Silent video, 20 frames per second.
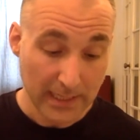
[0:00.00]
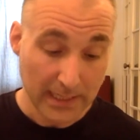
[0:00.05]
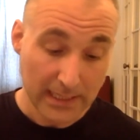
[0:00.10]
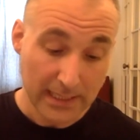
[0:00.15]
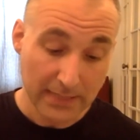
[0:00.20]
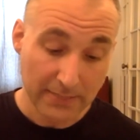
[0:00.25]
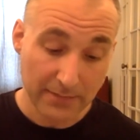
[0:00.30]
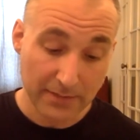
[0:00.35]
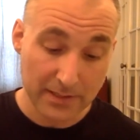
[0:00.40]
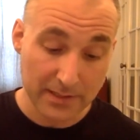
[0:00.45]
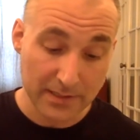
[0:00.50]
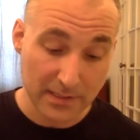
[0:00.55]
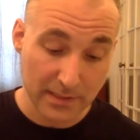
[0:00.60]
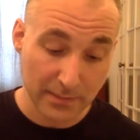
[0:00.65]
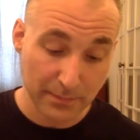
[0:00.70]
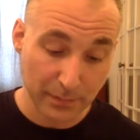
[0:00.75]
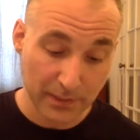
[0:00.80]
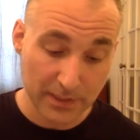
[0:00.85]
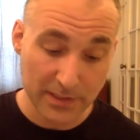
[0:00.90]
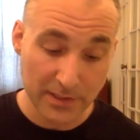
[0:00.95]
Even the
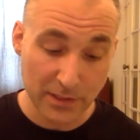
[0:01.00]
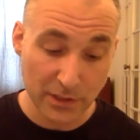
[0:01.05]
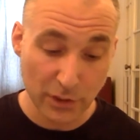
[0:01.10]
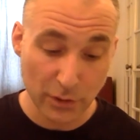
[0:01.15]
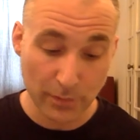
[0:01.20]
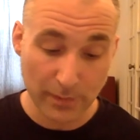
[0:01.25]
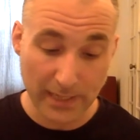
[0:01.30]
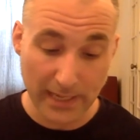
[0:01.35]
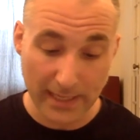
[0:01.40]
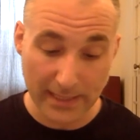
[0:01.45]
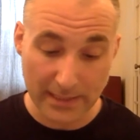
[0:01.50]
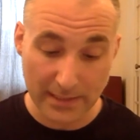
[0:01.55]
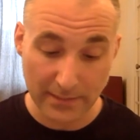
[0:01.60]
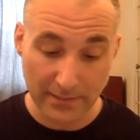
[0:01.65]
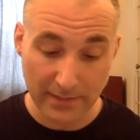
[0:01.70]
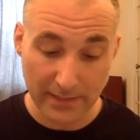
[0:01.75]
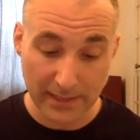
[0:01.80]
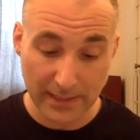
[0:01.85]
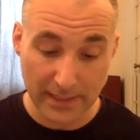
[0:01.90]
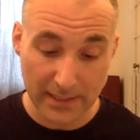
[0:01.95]
simplest human
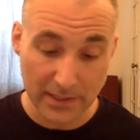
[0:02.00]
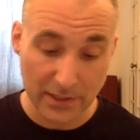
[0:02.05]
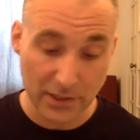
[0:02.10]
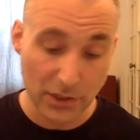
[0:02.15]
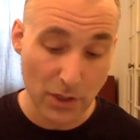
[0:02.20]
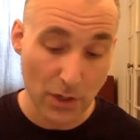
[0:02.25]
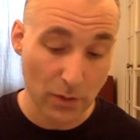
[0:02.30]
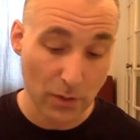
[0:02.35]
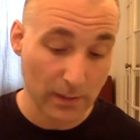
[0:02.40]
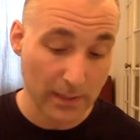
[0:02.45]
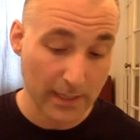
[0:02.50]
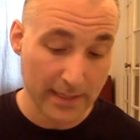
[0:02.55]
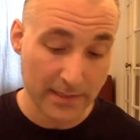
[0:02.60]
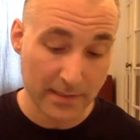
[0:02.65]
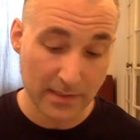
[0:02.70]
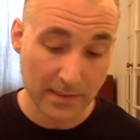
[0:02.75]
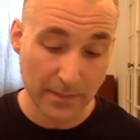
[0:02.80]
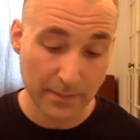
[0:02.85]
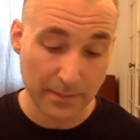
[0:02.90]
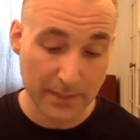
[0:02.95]
activity is no less
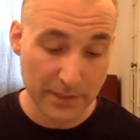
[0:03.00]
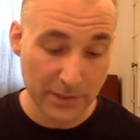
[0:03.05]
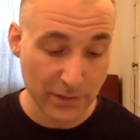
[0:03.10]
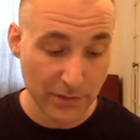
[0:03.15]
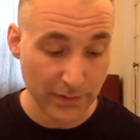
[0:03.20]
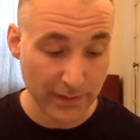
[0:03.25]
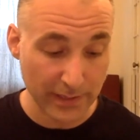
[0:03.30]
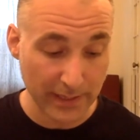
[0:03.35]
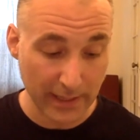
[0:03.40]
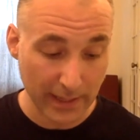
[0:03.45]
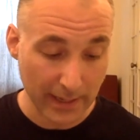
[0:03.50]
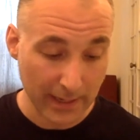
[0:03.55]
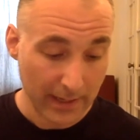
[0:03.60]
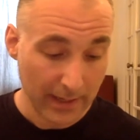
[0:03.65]
a mystery